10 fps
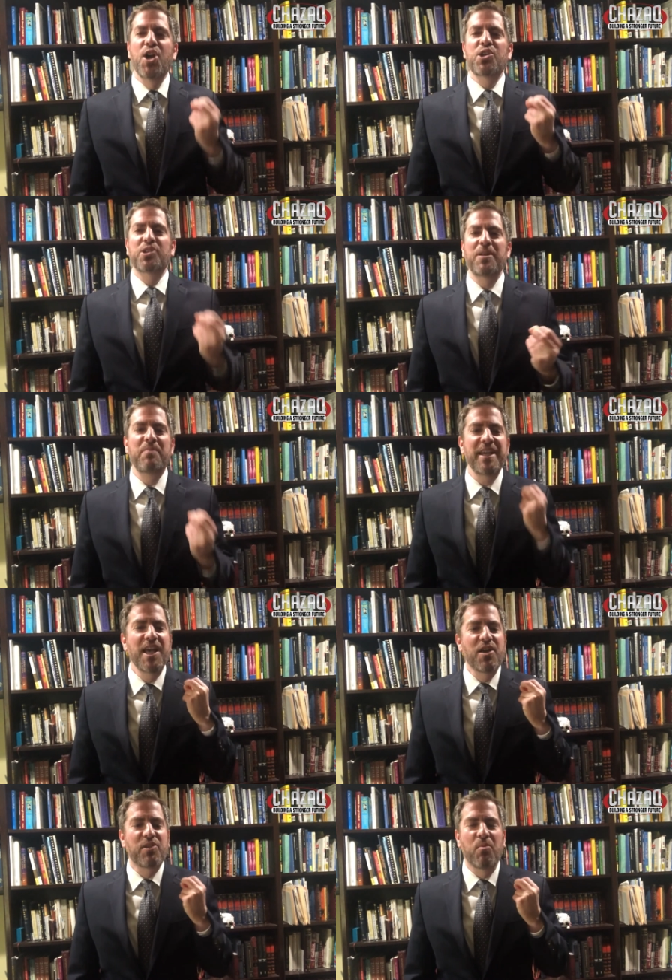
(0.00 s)
Shouldn't it
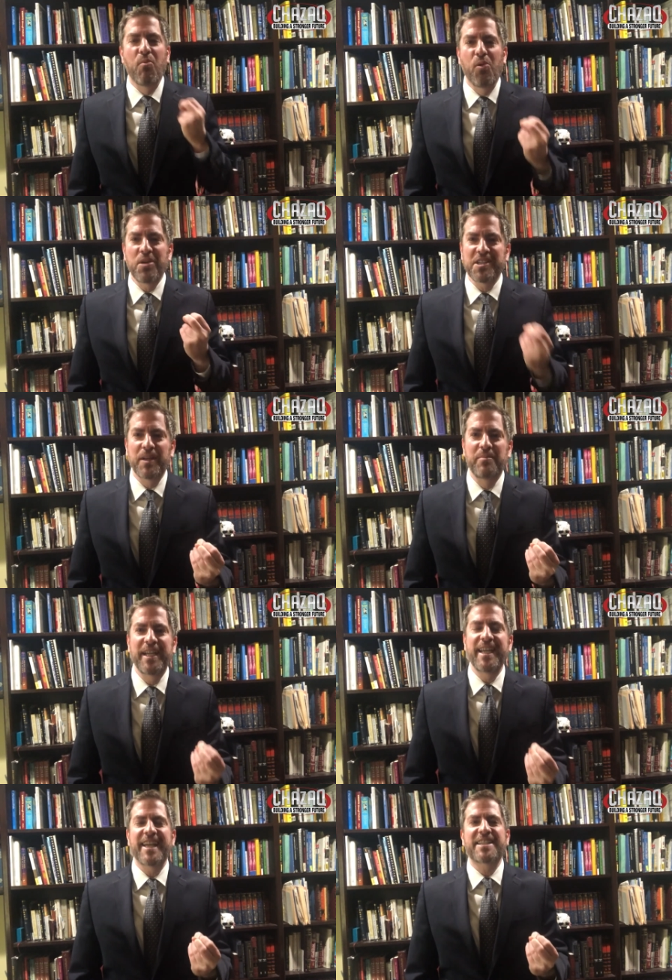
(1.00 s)
be the more
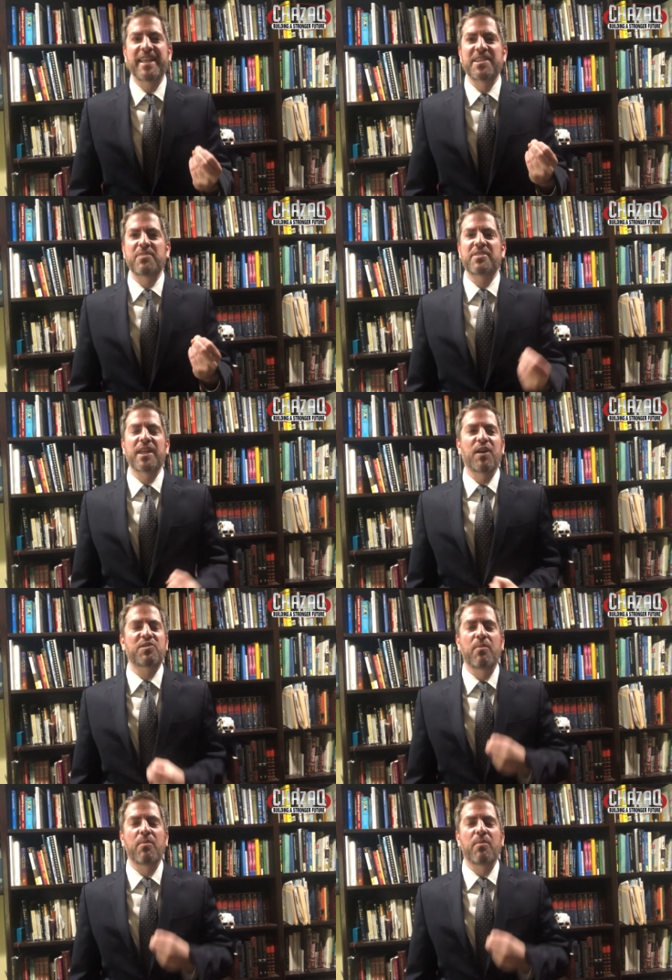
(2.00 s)
somebody extends themselves,